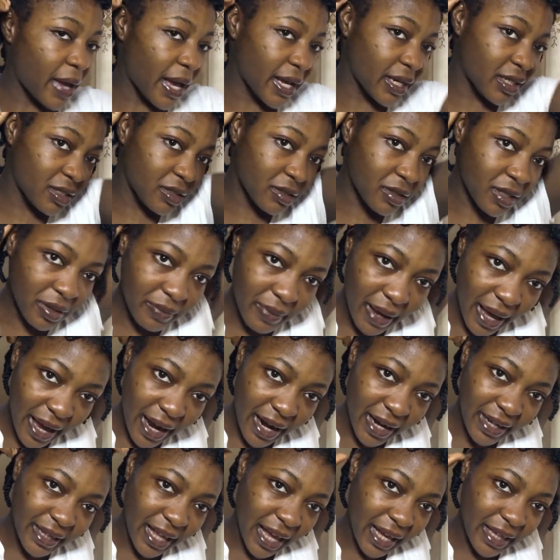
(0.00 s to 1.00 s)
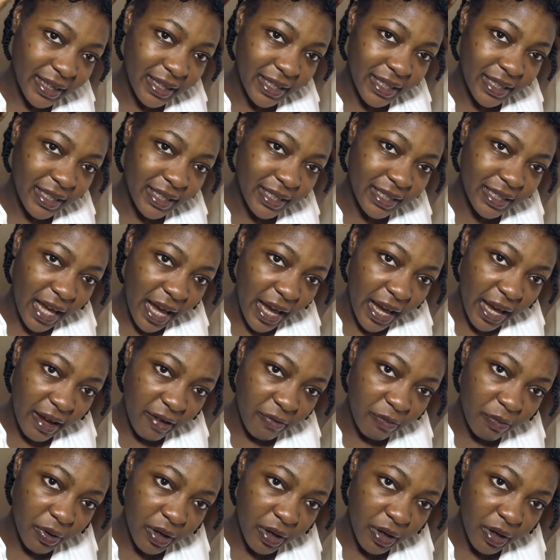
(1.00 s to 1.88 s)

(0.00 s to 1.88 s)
doing my hair like this, I have